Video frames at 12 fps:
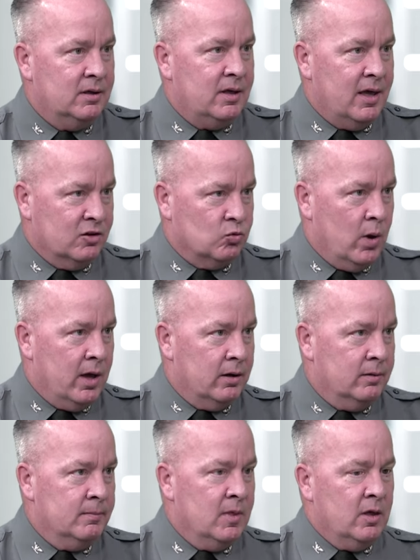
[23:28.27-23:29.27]
as well.
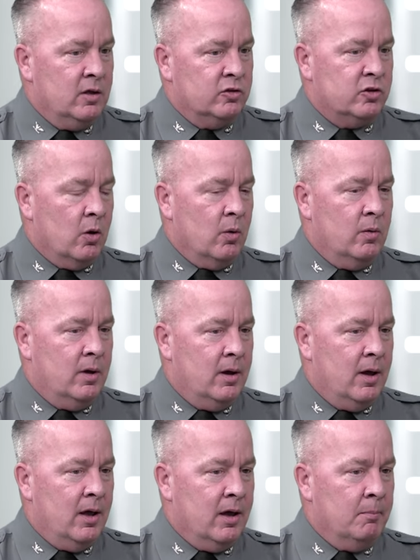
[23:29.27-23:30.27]
So
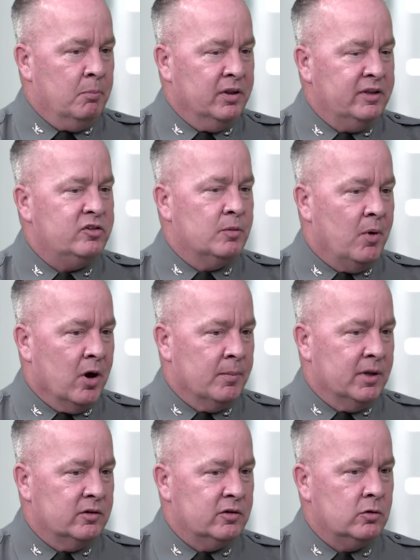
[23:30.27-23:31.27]
police
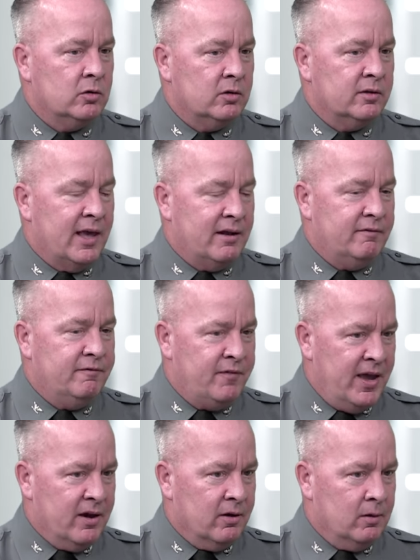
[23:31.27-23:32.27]
departments that
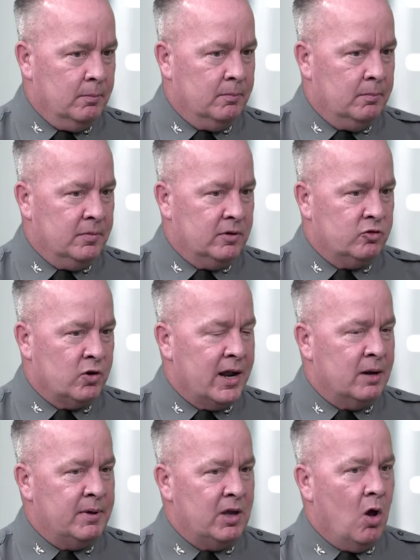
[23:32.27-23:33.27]
fail try to
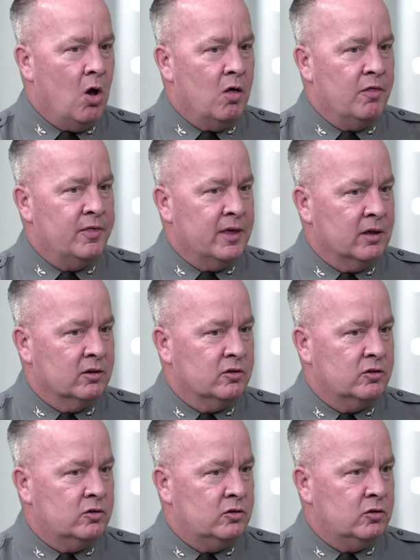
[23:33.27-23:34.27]
be all
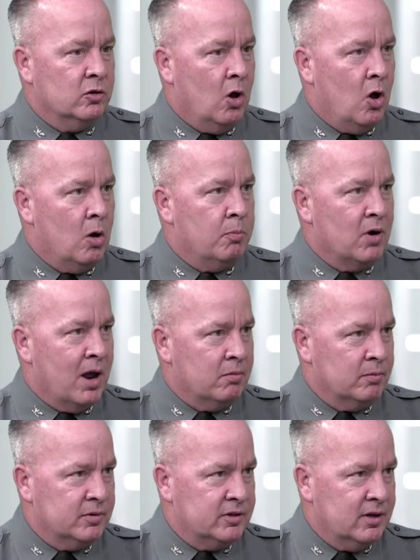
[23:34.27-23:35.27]
things to all
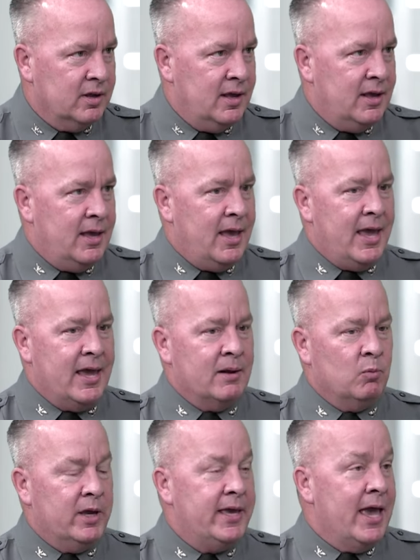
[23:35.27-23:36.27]
problems,
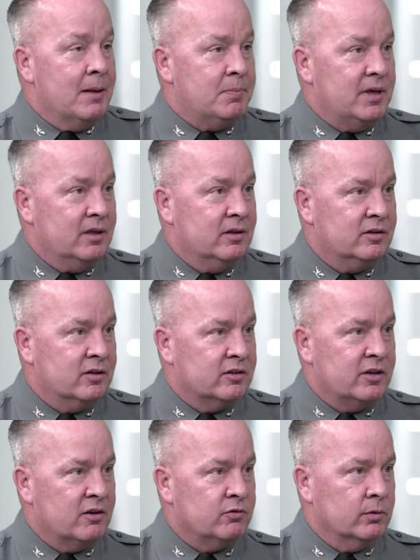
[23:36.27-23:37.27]
and we can't be
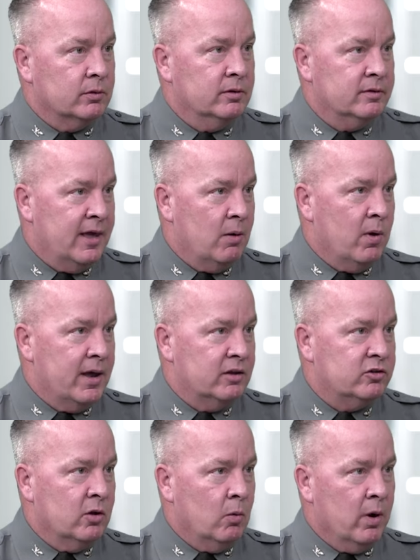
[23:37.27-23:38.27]
successful that way.
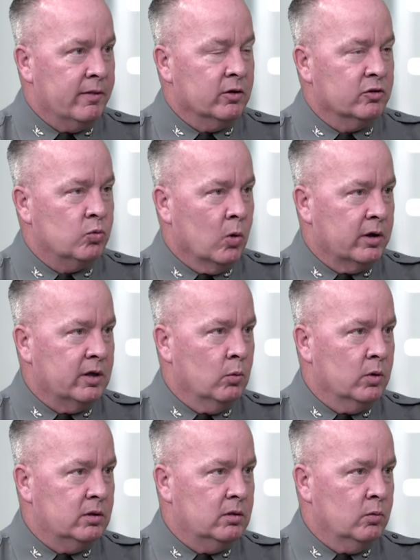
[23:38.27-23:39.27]
So whether it's working
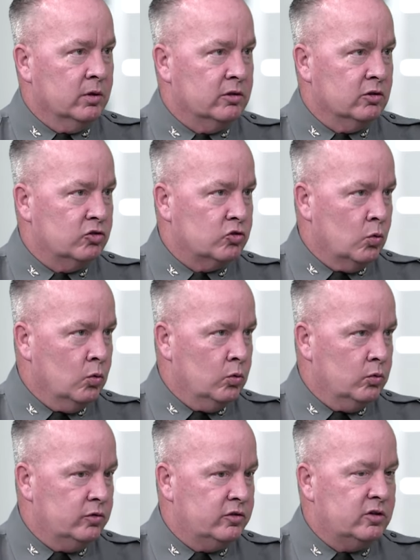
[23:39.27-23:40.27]
with the
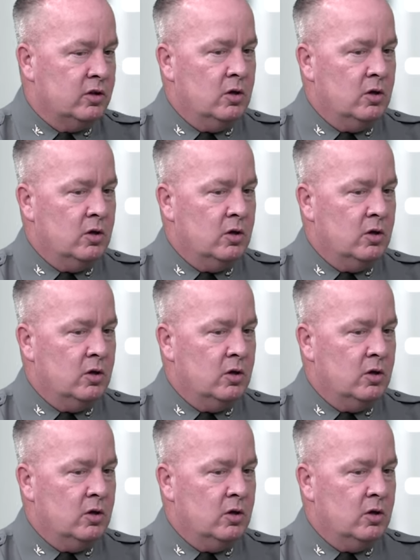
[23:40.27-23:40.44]
schools